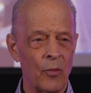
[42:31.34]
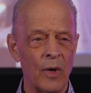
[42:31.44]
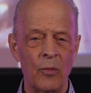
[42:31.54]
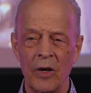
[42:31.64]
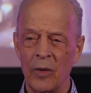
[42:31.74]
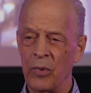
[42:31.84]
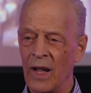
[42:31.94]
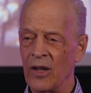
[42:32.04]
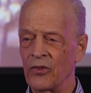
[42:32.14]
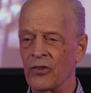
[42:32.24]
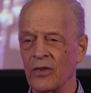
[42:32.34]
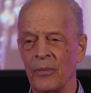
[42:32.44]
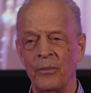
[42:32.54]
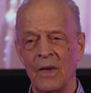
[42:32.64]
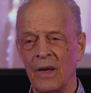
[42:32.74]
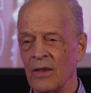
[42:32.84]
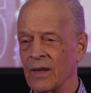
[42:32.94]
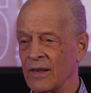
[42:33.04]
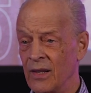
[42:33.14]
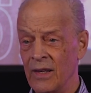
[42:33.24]
we want to bless
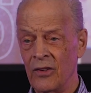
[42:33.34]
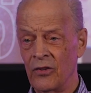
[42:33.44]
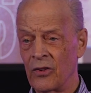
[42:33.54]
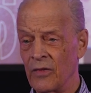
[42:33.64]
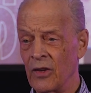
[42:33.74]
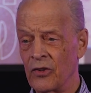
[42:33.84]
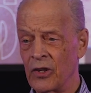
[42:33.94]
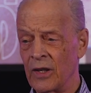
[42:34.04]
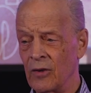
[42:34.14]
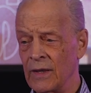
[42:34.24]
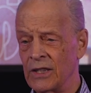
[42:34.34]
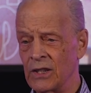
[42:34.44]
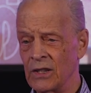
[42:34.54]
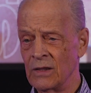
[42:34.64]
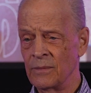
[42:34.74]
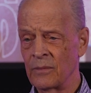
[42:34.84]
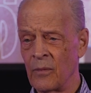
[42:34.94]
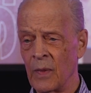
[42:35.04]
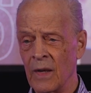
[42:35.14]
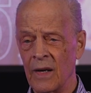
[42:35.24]
the kids of this generation,
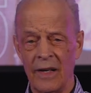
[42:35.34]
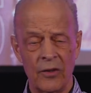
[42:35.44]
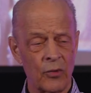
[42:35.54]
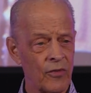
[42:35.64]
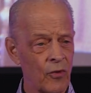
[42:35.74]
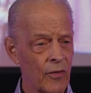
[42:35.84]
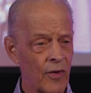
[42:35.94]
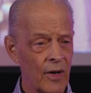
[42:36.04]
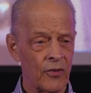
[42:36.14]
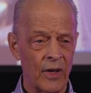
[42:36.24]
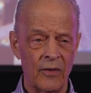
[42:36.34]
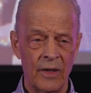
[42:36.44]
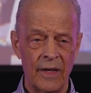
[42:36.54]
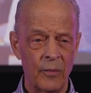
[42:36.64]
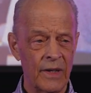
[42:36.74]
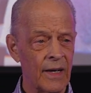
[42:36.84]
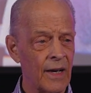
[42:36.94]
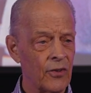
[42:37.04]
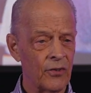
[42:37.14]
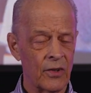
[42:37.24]
and that's what 457
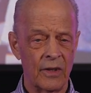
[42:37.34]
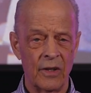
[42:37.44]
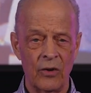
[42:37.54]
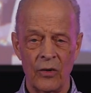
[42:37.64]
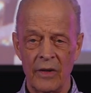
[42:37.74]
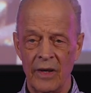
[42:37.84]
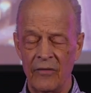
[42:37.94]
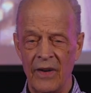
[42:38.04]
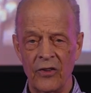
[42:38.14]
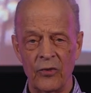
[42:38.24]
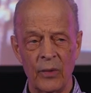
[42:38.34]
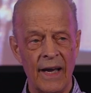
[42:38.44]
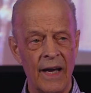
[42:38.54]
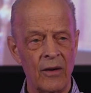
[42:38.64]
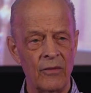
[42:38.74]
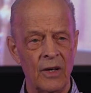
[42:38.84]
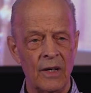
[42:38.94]
NBS and you know the events we have.